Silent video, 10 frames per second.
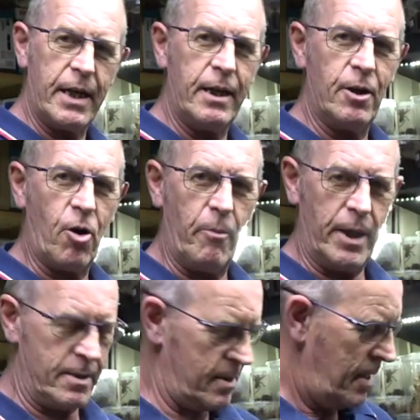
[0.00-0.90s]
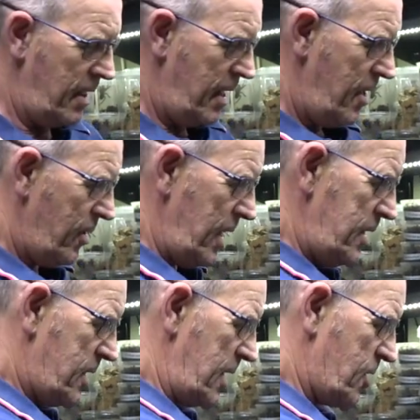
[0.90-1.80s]
it in the comments.
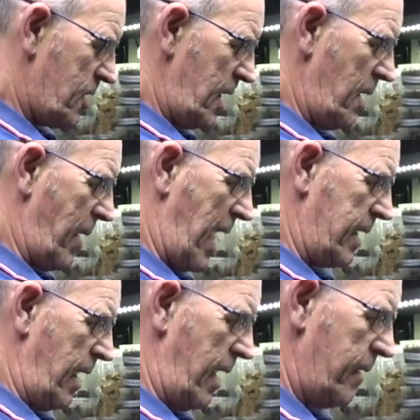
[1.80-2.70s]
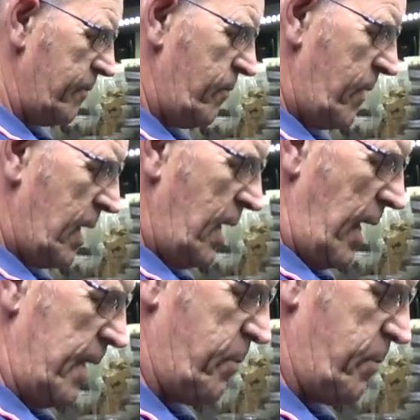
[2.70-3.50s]
These discs in the back here is